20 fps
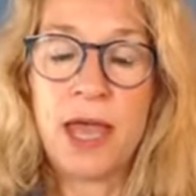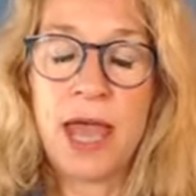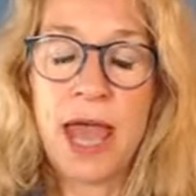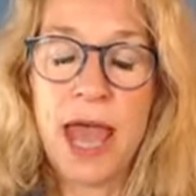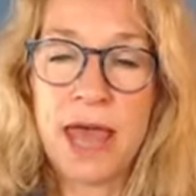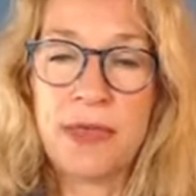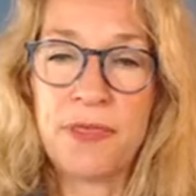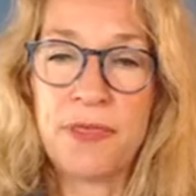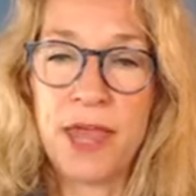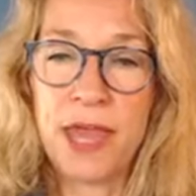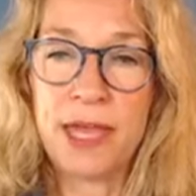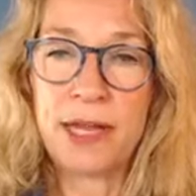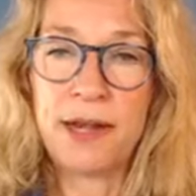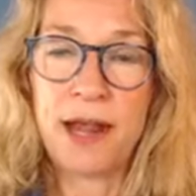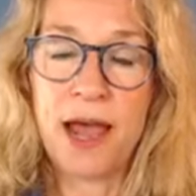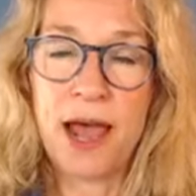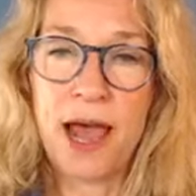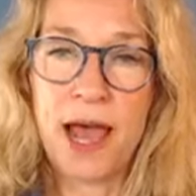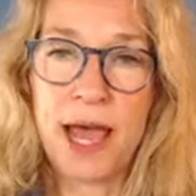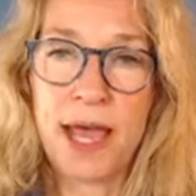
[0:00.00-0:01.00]
And then
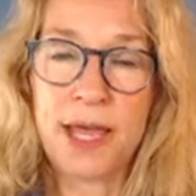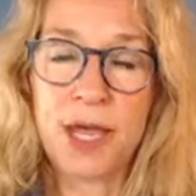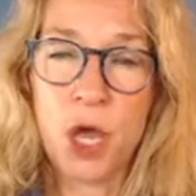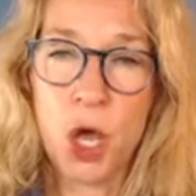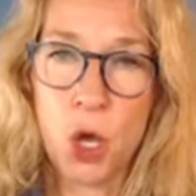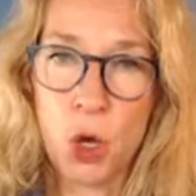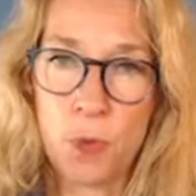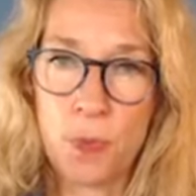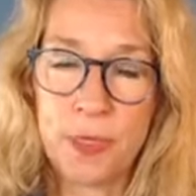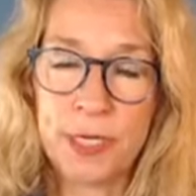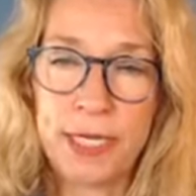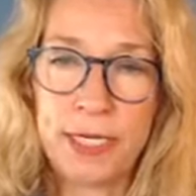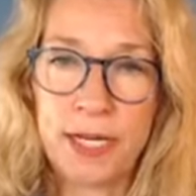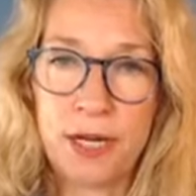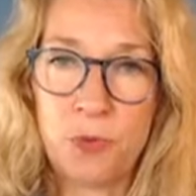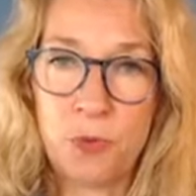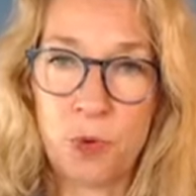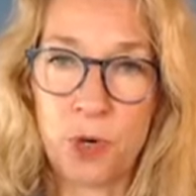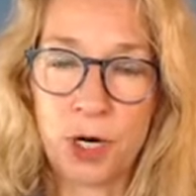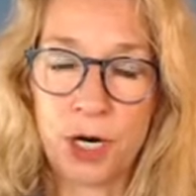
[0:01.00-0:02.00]
I open it
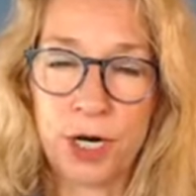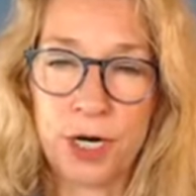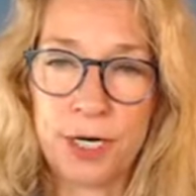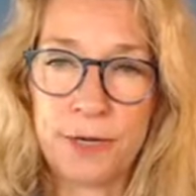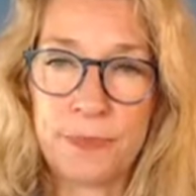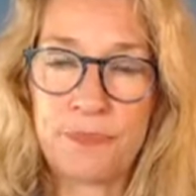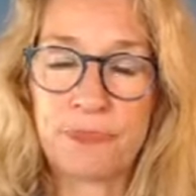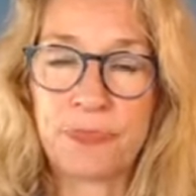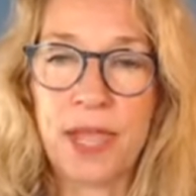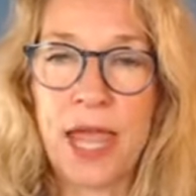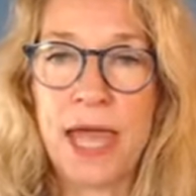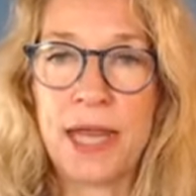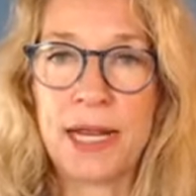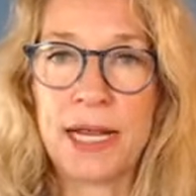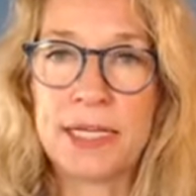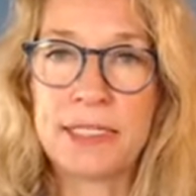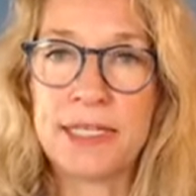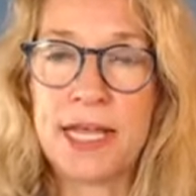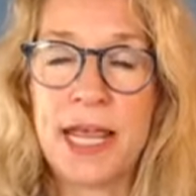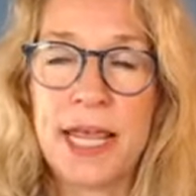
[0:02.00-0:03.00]
in Word, and I
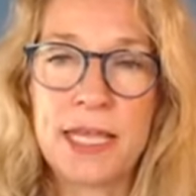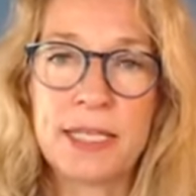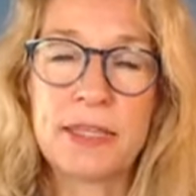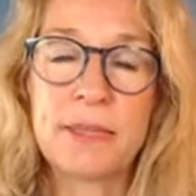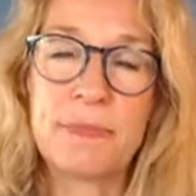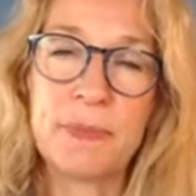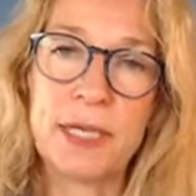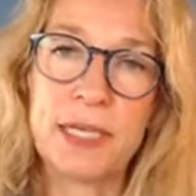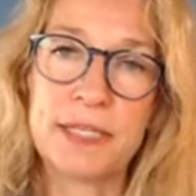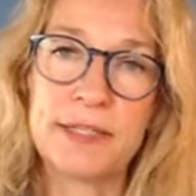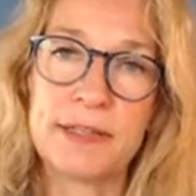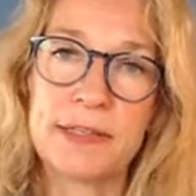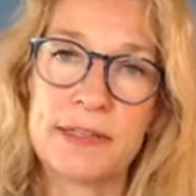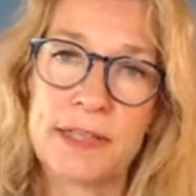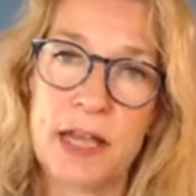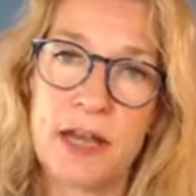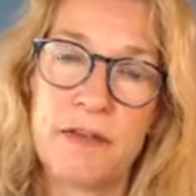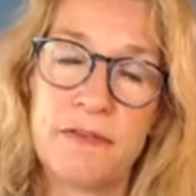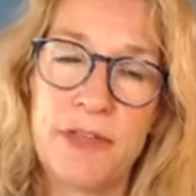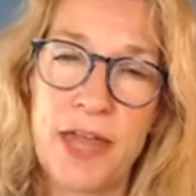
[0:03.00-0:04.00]
take the pieces
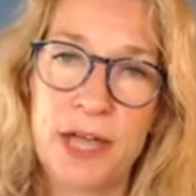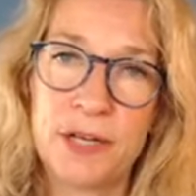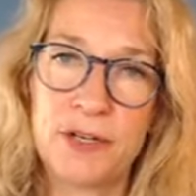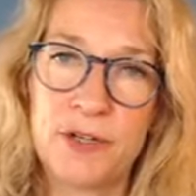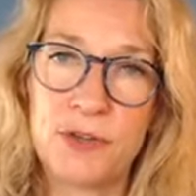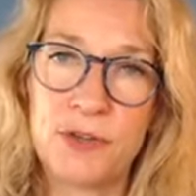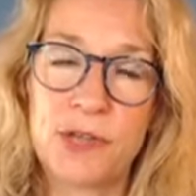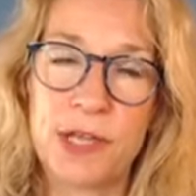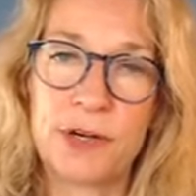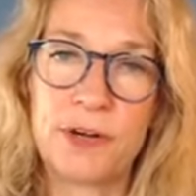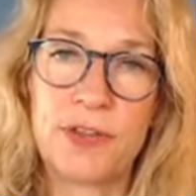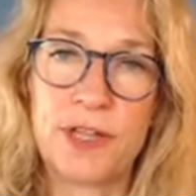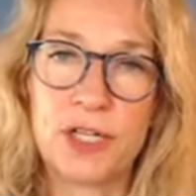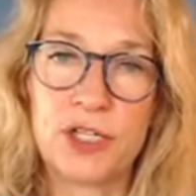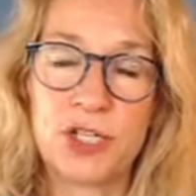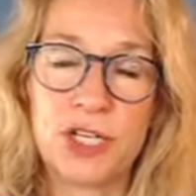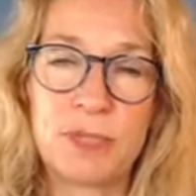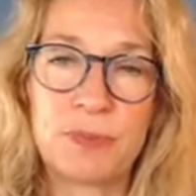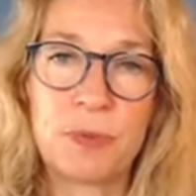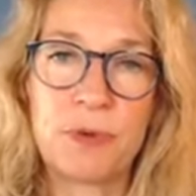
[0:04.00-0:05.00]
of that newsletter that
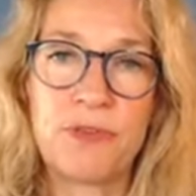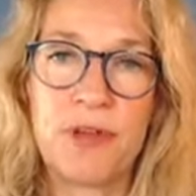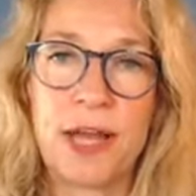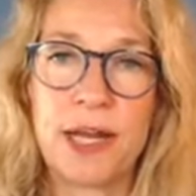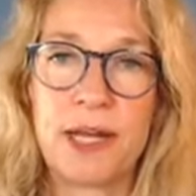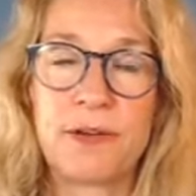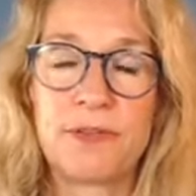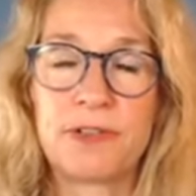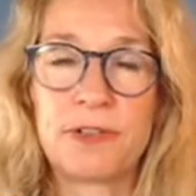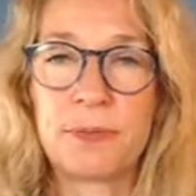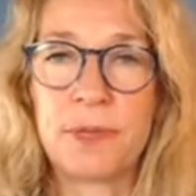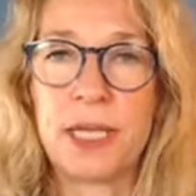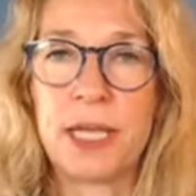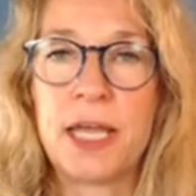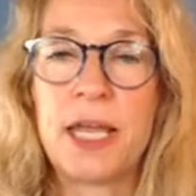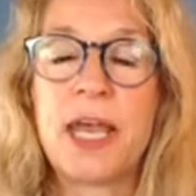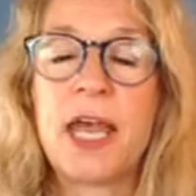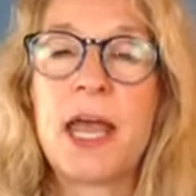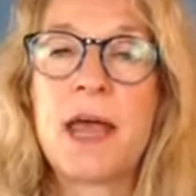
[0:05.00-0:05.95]
she's provided to me,